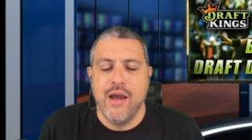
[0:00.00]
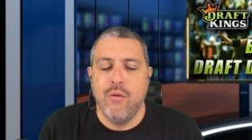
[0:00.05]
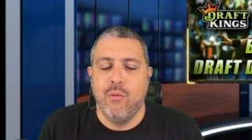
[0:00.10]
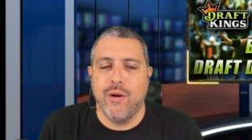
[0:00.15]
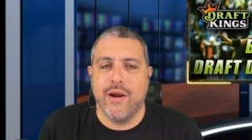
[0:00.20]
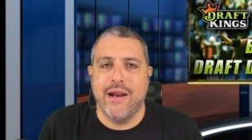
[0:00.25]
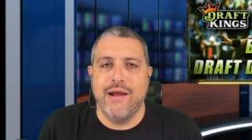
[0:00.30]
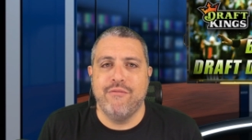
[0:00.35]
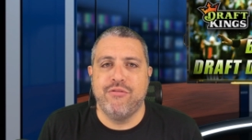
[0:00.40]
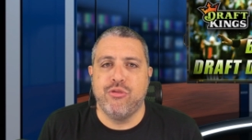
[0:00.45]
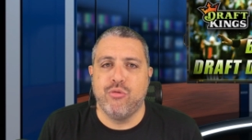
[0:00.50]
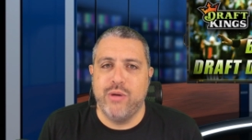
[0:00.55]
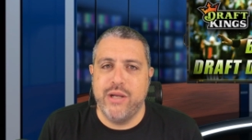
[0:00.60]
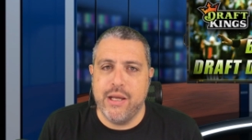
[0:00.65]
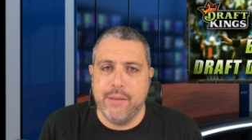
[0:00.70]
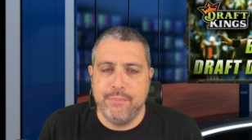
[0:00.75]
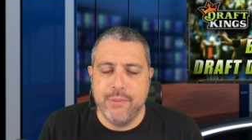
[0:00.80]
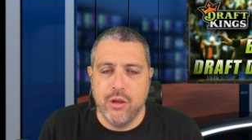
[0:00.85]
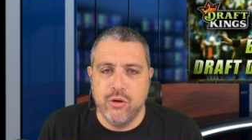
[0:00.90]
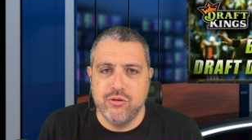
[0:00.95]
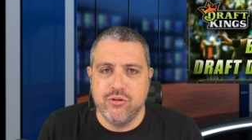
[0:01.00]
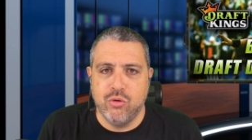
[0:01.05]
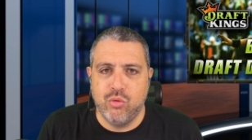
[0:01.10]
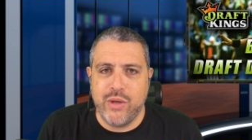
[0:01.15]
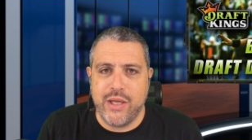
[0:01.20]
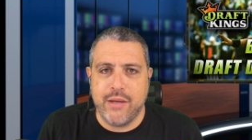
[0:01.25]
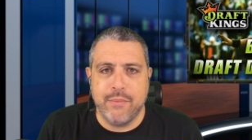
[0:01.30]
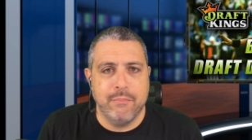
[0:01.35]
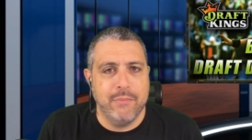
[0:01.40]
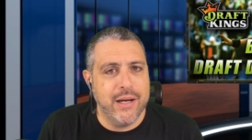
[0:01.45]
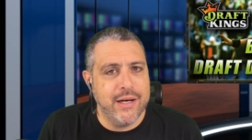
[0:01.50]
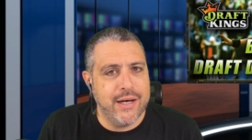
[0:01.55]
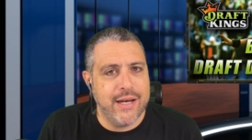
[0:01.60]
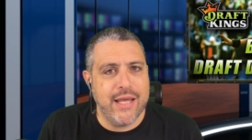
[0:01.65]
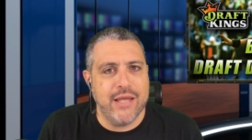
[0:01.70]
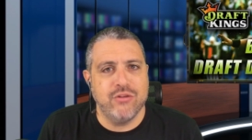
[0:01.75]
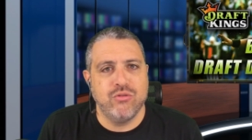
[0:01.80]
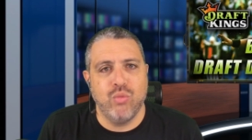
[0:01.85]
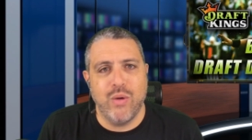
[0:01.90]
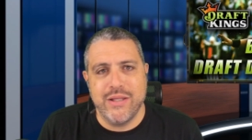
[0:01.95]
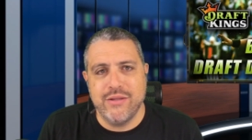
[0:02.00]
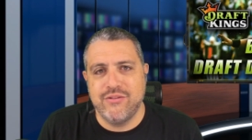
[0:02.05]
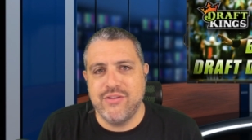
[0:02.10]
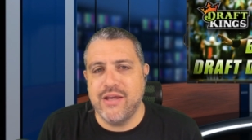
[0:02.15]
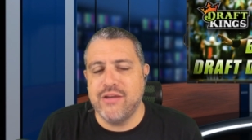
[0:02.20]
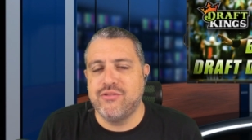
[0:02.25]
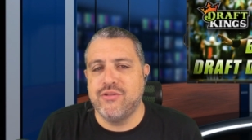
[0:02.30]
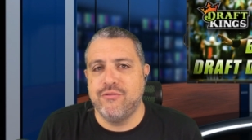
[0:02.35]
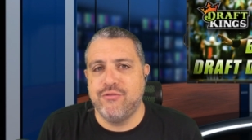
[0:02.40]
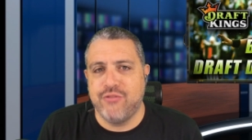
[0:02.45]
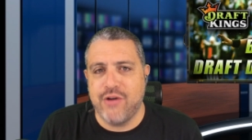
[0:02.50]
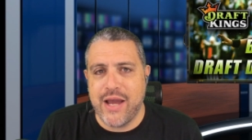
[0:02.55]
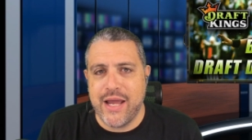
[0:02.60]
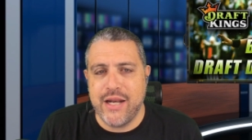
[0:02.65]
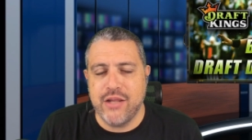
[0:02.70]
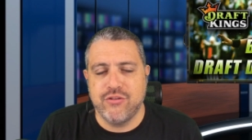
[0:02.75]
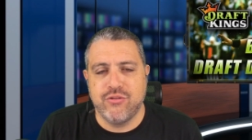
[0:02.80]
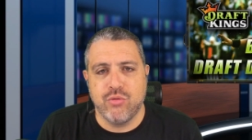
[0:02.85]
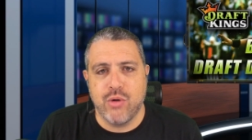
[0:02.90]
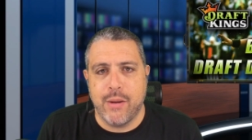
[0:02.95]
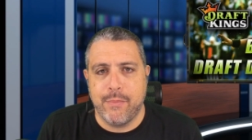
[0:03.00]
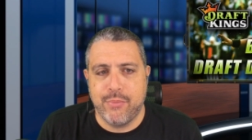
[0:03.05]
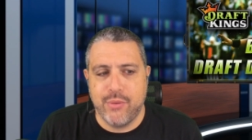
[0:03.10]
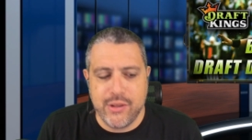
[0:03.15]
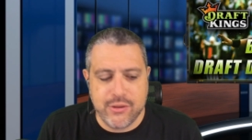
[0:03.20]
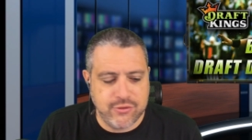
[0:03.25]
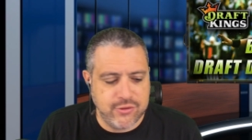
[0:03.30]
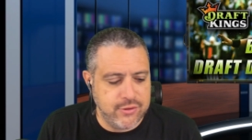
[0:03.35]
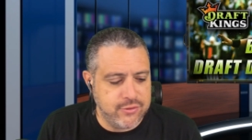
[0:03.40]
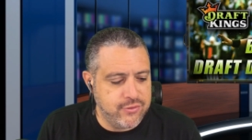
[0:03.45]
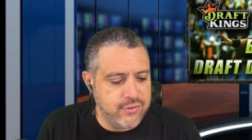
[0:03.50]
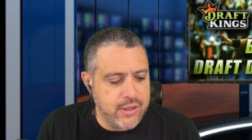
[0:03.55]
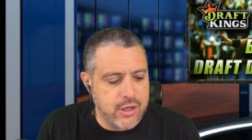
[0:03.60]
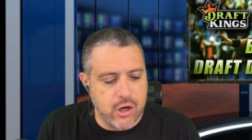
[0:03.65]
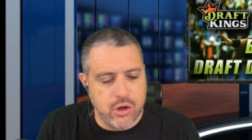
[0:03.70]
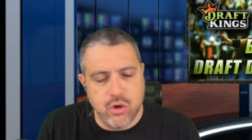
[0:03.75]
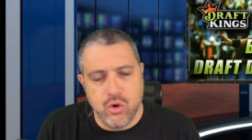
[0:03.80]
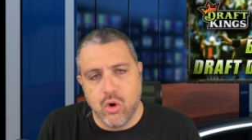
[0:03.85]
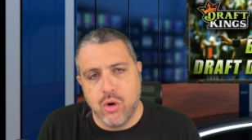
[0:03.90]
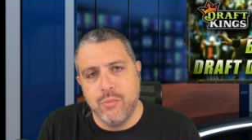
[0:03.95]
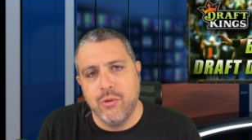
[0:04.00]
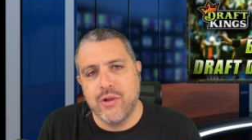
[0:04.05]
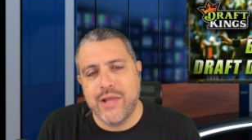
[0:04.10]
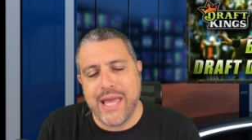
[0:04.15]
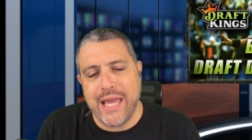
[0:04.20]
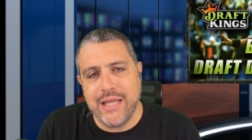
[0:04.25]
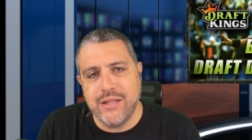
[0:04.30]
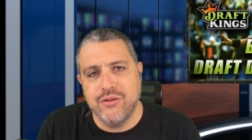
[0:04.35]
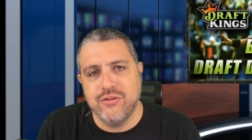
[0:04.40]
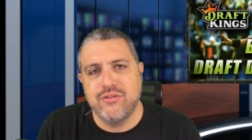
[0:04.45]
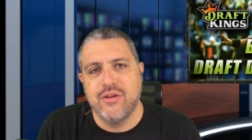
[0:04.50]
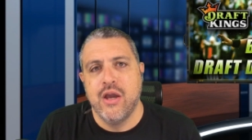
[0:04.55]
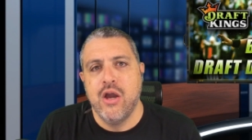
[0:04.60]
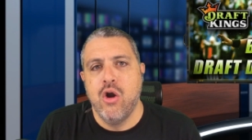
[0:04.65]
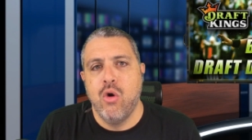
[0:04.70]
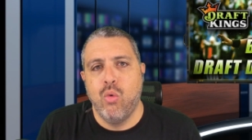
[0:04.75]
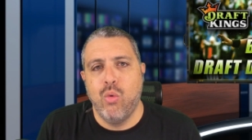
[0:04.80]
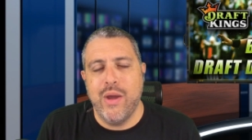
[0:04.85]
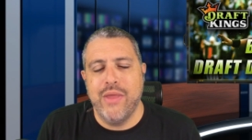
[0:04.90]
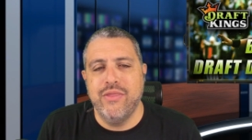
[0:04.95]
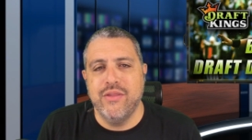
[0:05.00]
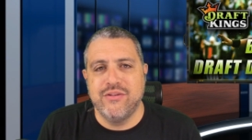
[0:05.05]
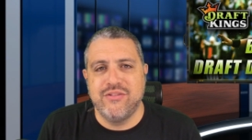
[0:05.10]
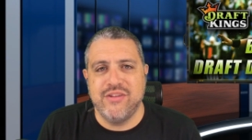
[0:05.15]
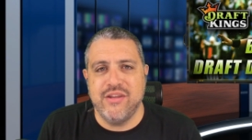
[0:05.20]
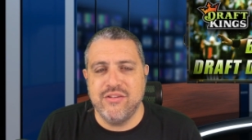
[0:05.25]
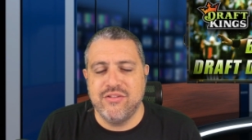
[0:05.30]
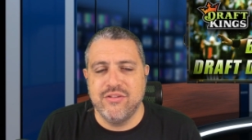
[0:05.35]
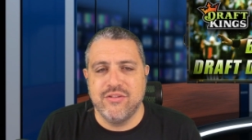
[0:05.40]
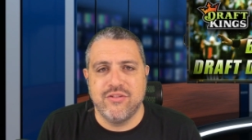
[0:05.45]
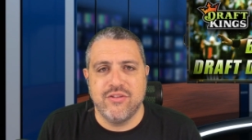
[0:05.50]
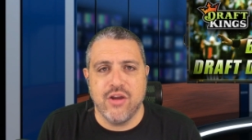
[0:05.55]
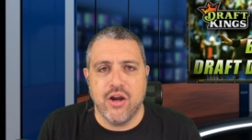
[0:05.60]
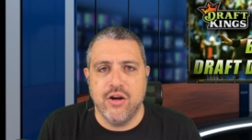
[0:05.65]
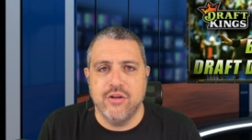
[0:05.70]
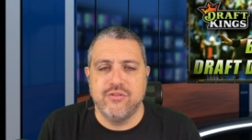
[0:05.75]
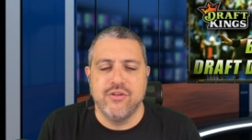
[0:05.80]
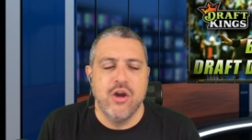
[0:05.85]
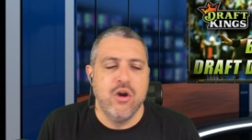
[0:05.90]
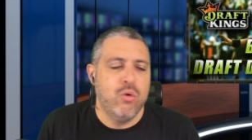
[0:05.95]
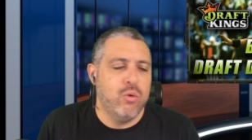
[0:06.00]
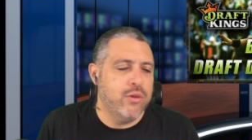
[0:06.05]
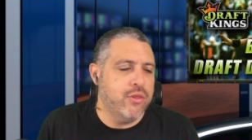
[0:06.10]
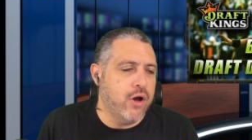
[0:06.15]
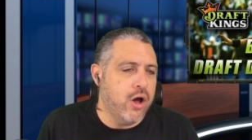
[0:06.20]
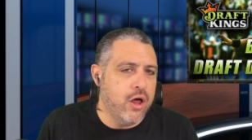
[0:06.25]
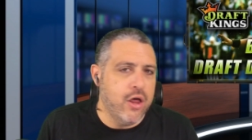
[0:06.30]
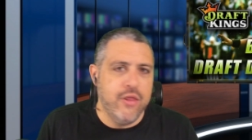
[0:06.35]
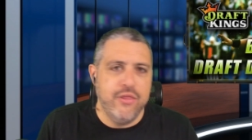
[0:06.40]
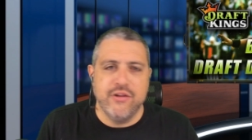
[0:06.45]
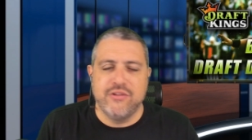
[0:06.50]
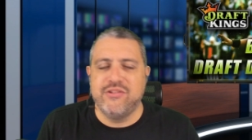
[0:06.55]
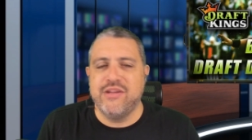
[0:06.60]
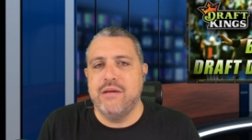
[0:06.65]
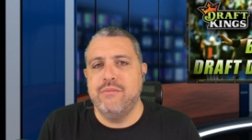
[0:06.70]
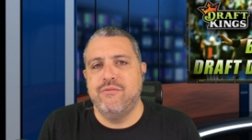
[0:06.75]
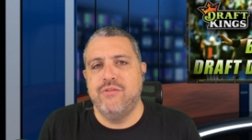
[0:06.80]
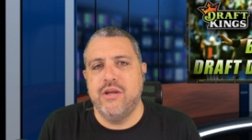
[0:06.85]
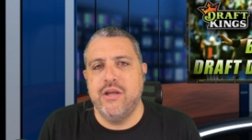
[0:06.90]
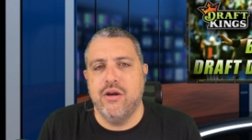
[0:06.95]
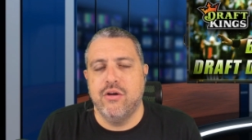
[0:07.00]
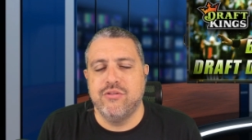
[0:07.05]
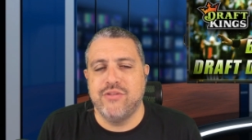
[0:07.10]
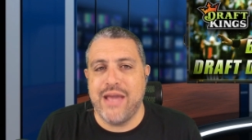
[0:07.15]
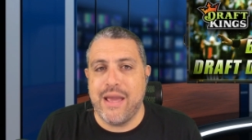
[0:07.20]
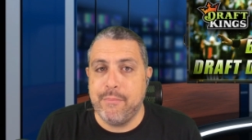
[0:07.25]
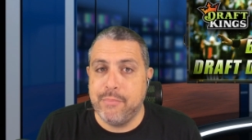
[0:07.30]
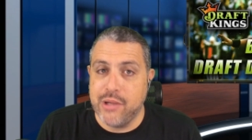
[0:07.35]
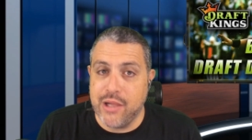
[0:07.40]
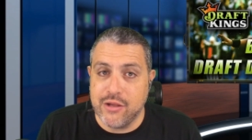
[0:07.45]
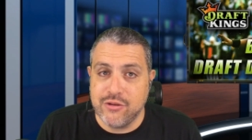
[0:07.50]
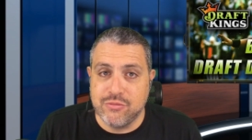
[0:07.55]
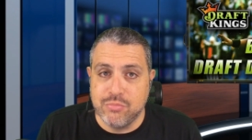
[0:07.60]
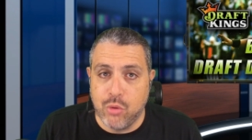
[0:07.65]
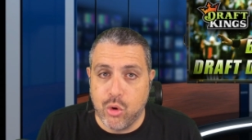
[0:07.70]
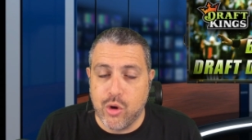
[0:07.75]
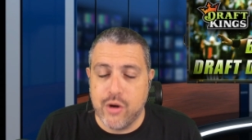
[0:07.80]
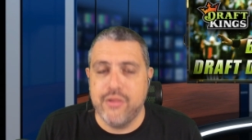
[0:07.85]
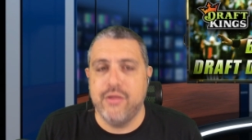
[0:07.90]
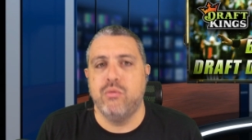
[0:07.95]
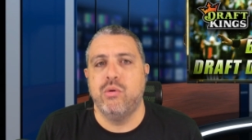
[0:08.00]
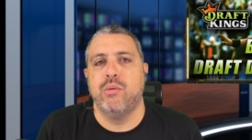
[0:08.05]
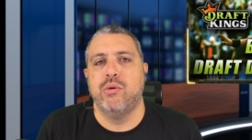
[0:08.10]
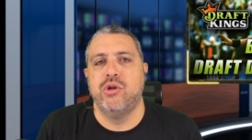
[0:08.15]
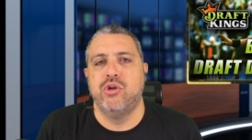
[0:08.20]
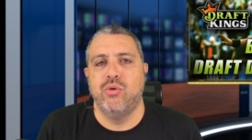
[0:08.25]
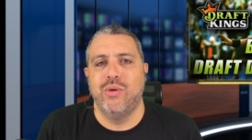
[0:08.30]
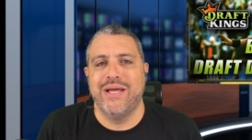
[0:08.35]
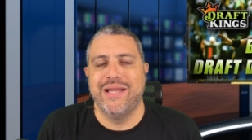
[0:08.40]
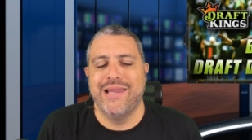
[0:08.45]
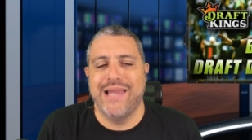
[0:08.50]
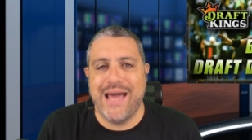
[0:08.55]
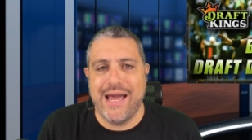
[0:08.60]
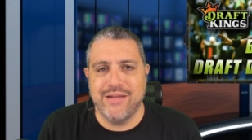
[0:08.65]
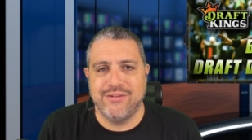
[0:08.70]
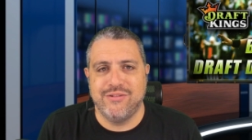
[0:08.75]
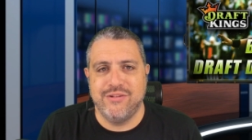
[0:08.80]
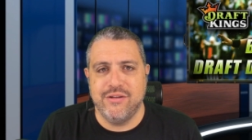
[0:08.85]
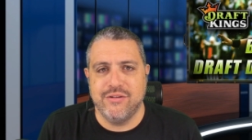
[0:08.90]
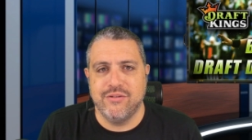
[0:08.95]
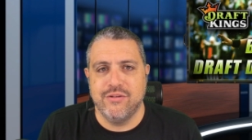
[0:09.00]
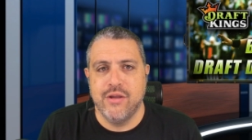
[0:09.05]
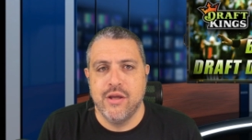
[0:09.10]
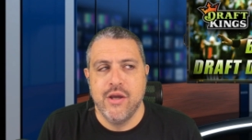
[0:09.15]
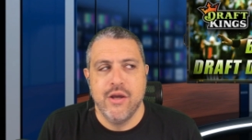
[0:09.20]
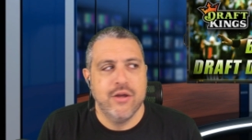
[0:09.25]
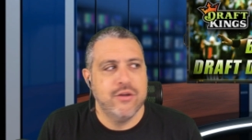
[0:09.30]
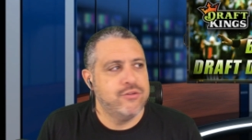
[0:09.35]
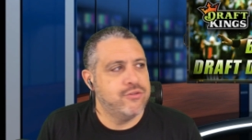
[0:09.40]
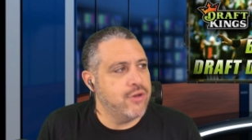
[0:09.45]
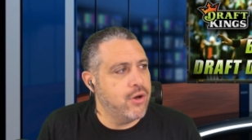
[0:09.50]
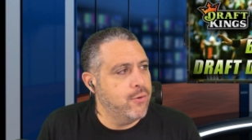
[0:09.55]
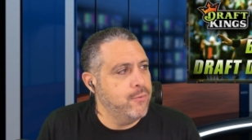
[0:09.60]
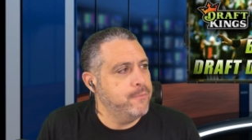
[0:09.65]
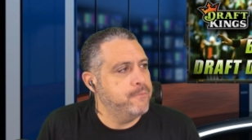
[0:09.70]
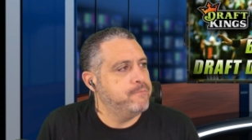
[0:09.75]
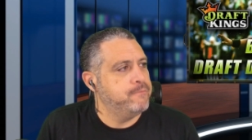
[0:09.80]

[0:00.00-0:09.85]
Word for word: We're going to have three uploads a week Mondays, Wednesdays, and Fridays throughout preseason and our normal cadence when the season starts with all the same videos plus more that we were doing last season. So,